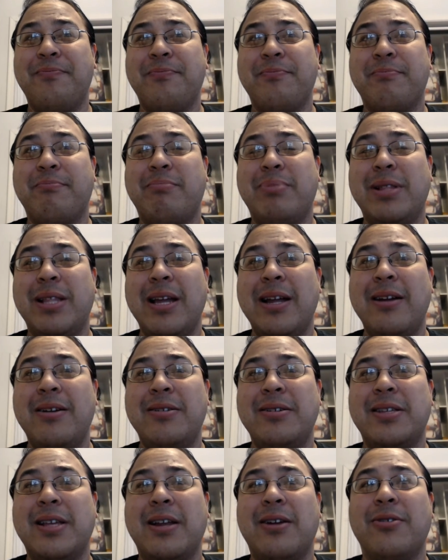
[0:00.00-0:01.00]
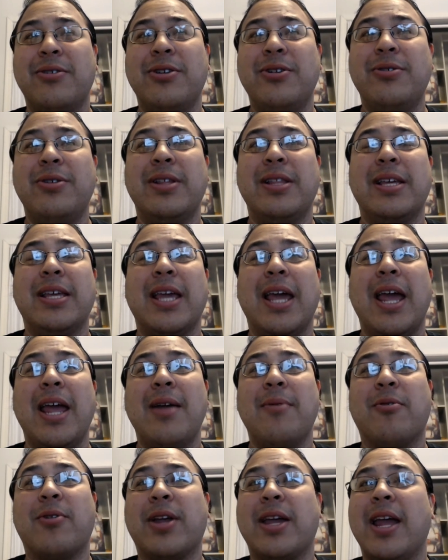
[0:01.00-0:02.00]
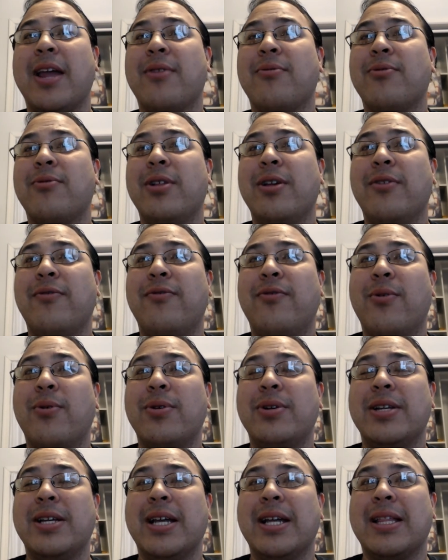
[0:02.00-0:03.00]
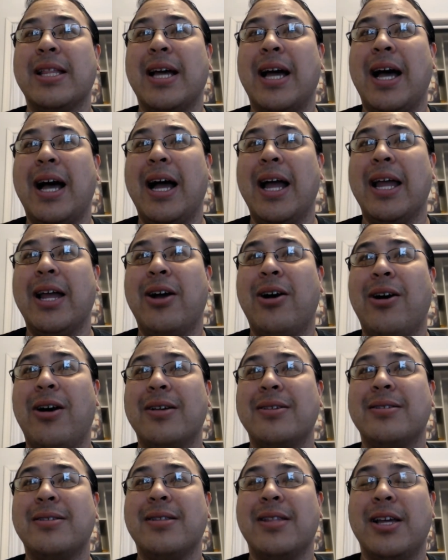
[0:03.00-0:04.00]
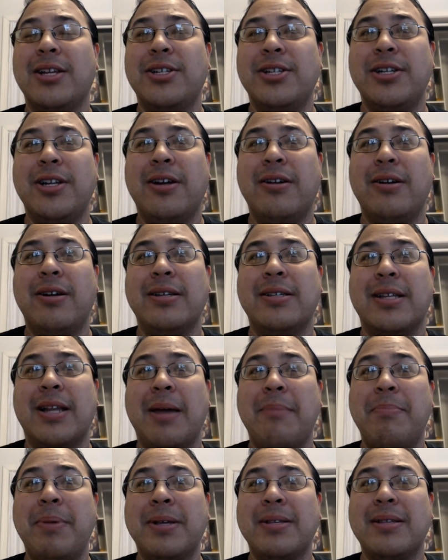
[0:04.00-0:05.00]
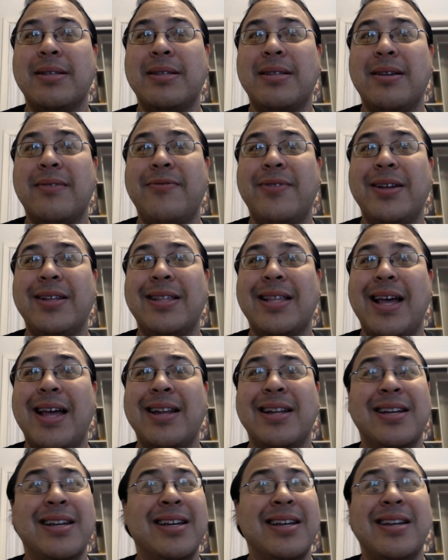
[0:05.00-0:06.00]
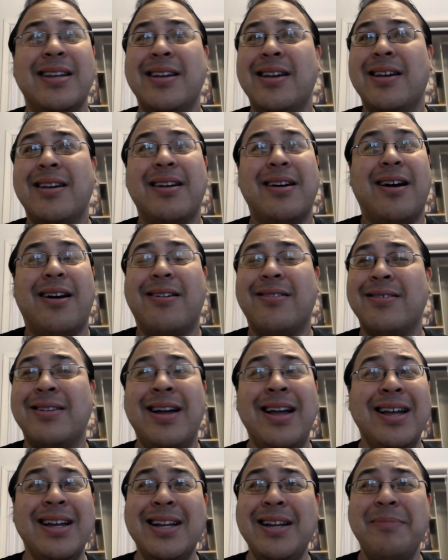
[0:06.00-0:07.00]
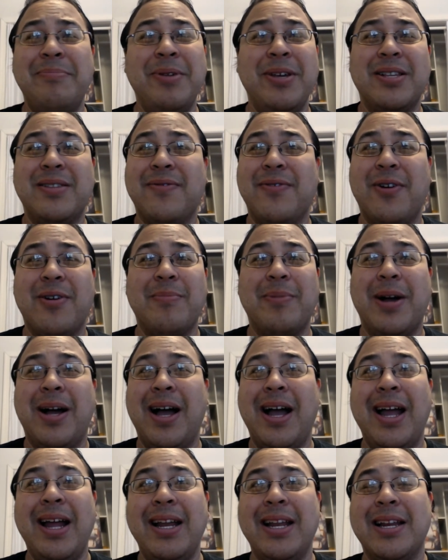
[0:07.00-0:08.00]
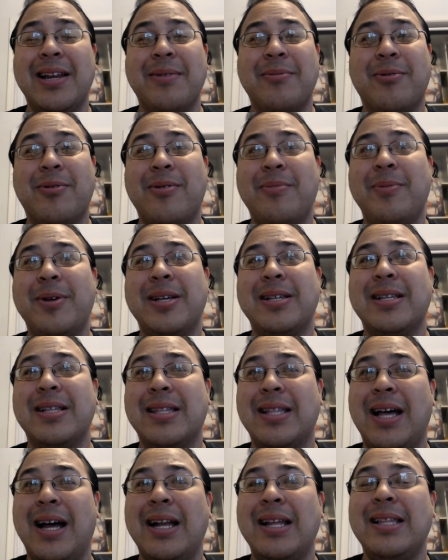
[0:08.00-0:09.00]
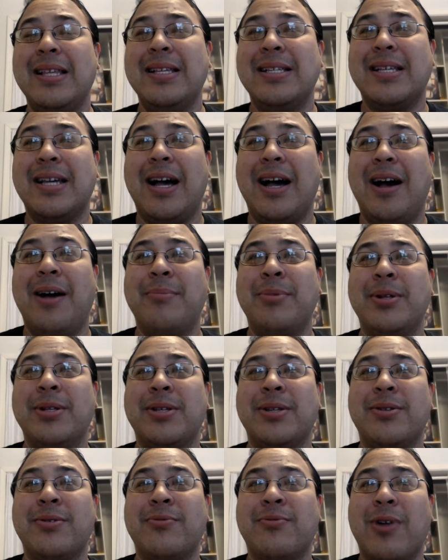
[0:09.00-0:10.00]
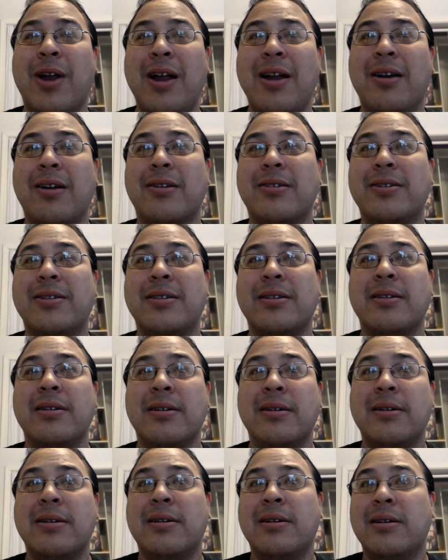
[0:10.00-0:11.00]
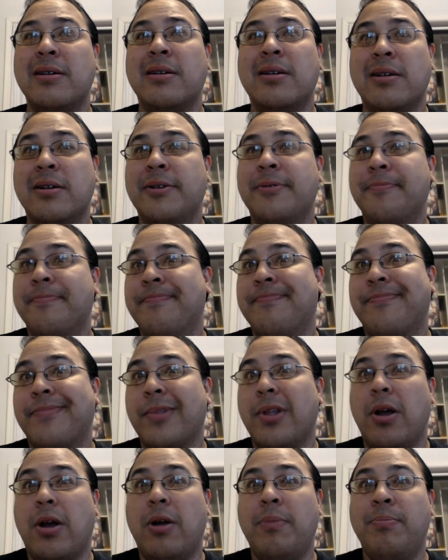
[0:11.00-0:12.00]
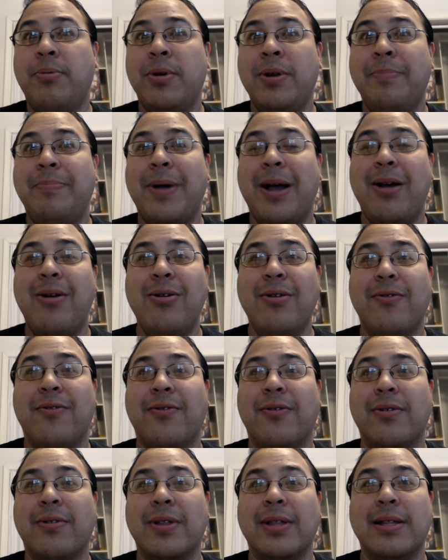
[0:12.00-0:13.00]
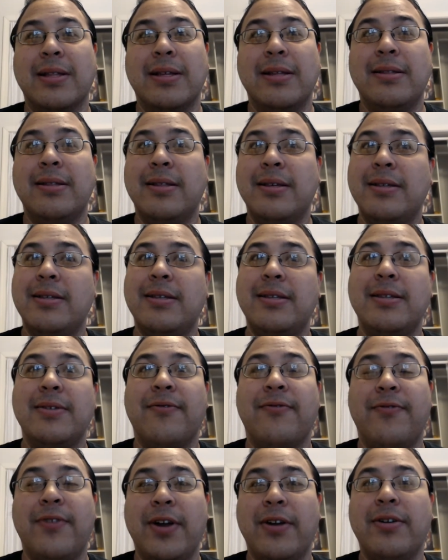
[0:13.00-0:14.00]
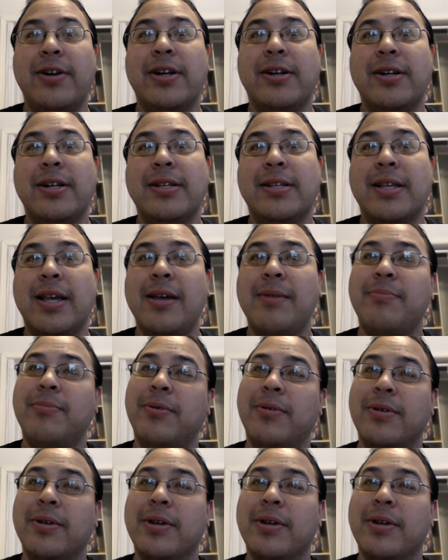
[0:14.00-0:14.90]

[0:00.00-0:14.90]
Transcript: players that are new to the game or can't really afford to get the high cost legendaries and epics and stuff like that are not going to be as far behind anymore, because a lot of these commons and rares are pretty powerful. And then this is a very good example. You